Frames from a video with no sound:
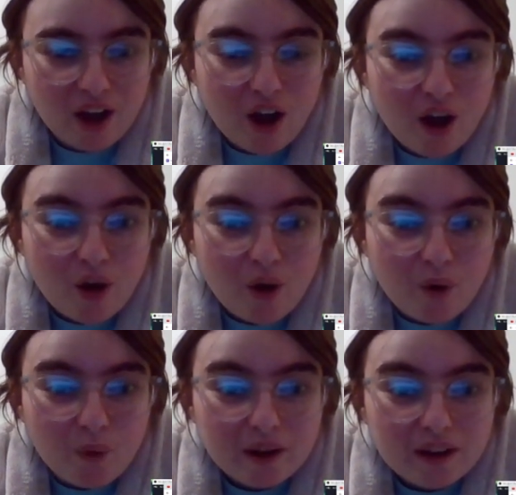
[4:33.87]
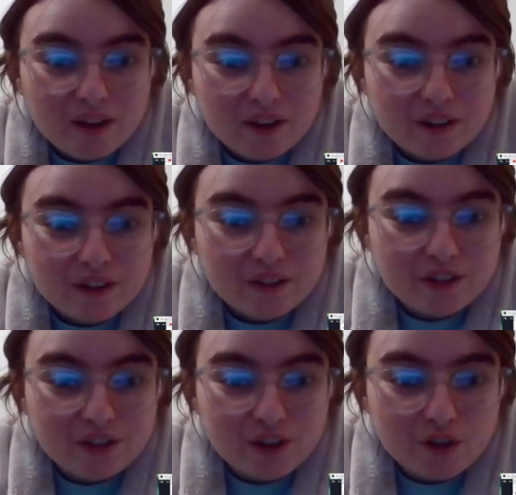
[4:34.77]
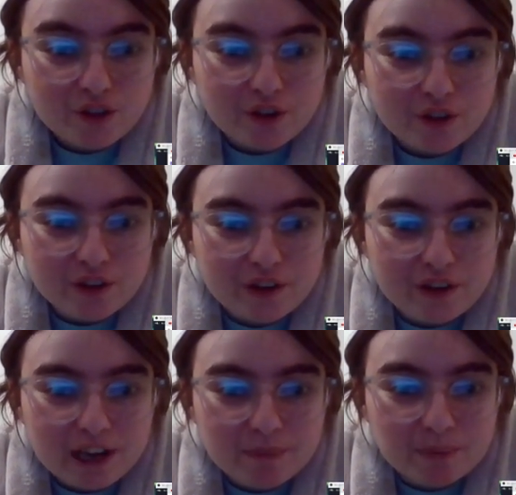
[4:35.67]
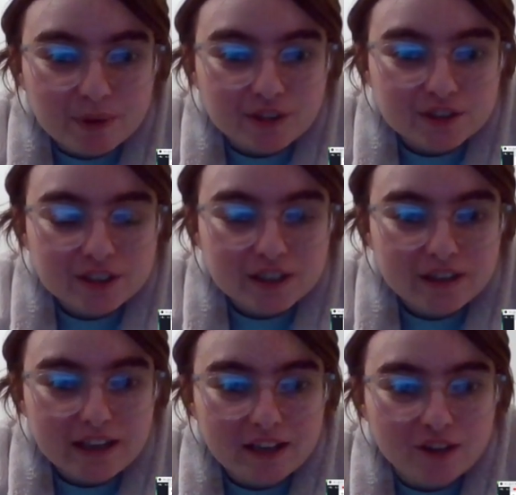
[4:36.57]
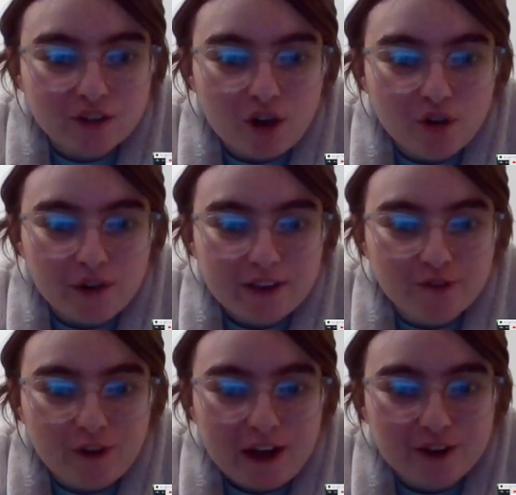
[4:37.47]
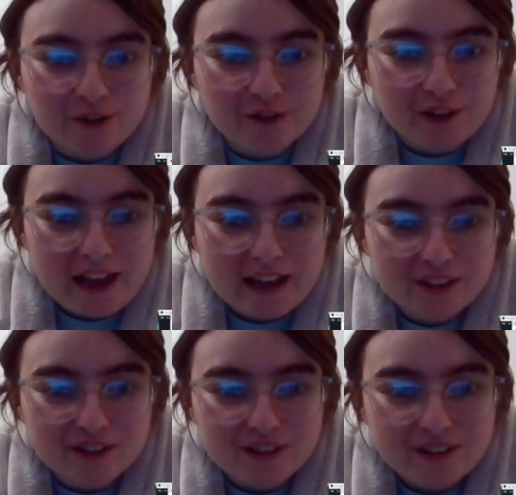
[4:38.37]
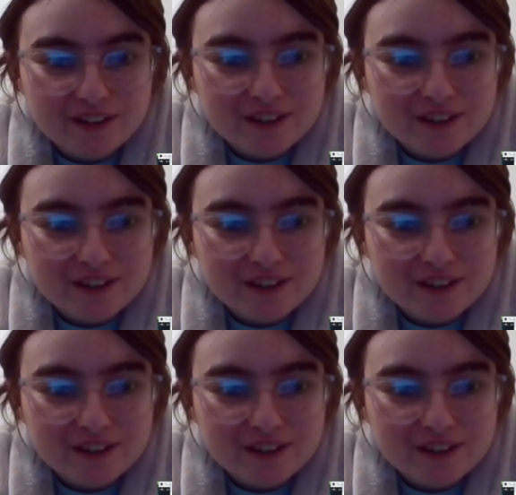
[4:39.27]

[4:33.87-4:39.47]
Oh! Those are the night birds. Wow. They glow like fireflies.